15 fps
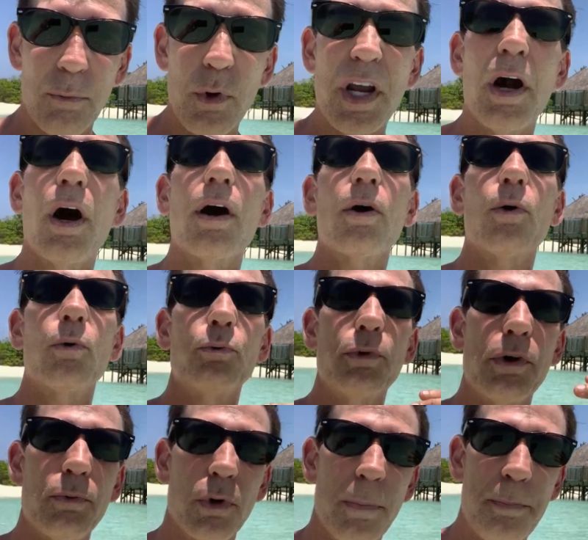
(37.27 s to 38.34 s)
We are what
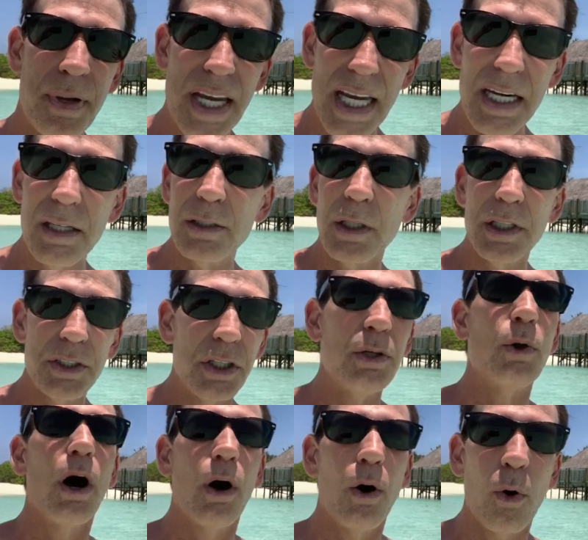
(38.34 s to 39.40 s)
we repeatedly
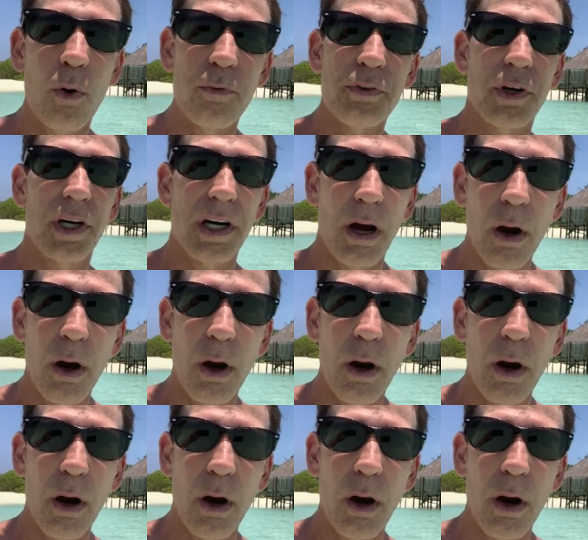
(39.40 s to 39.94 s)
do over and